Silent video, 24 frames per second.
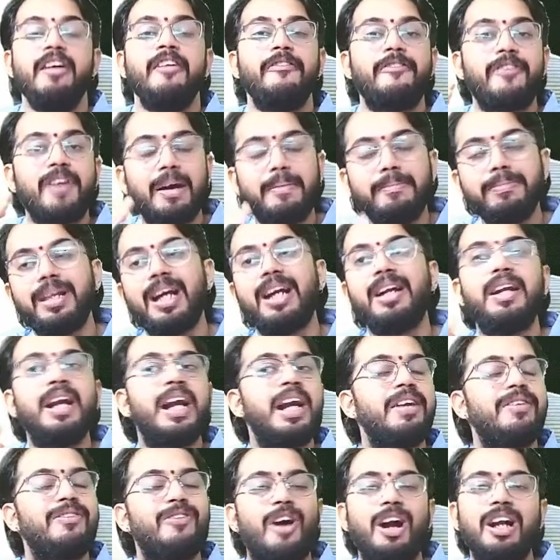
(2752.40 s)
From that date,
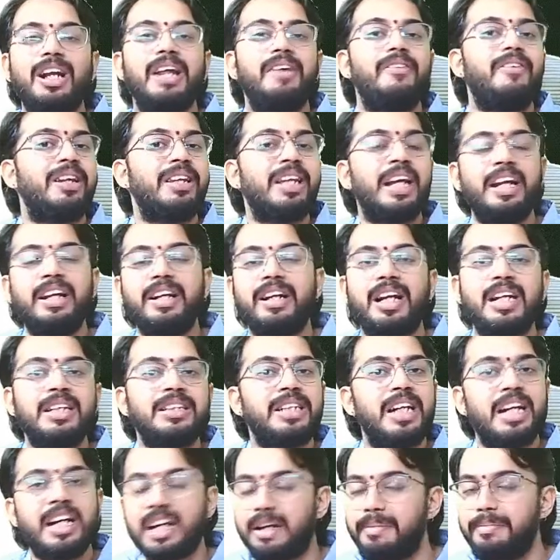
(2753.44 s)
whatever the interest
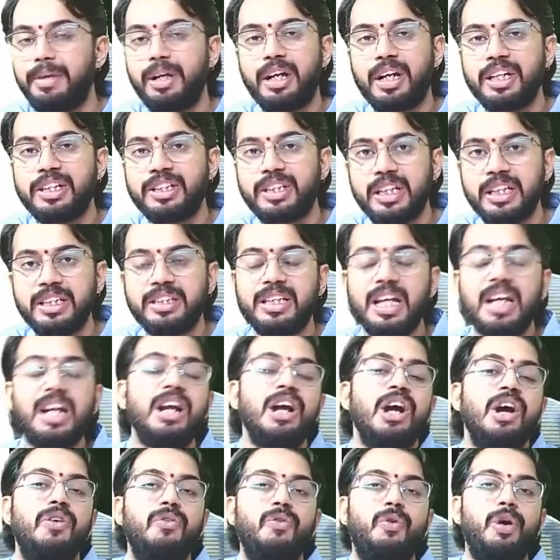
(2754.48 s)
and remuneration is there,
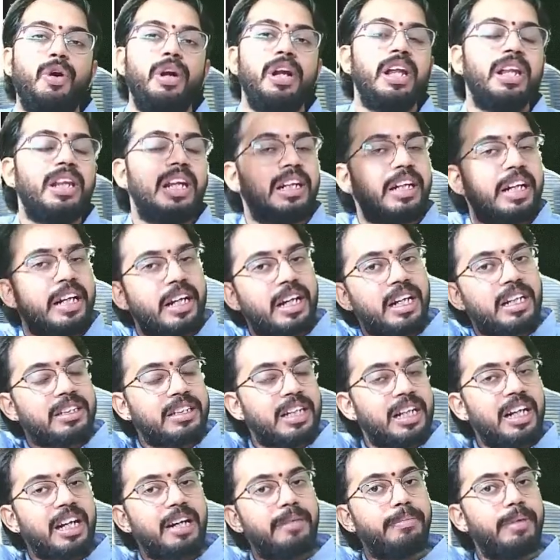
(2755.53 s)
only that interest and
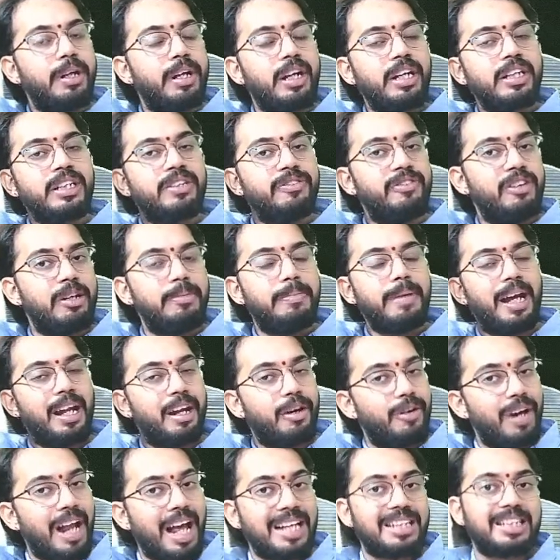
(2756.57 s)
remuneration will be allowed
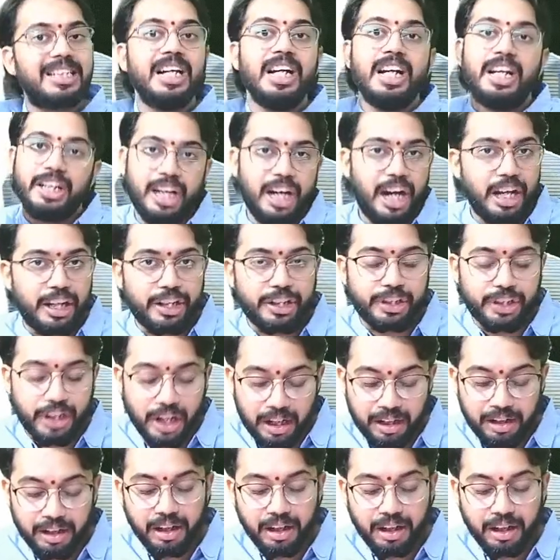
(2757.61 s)
as deduction.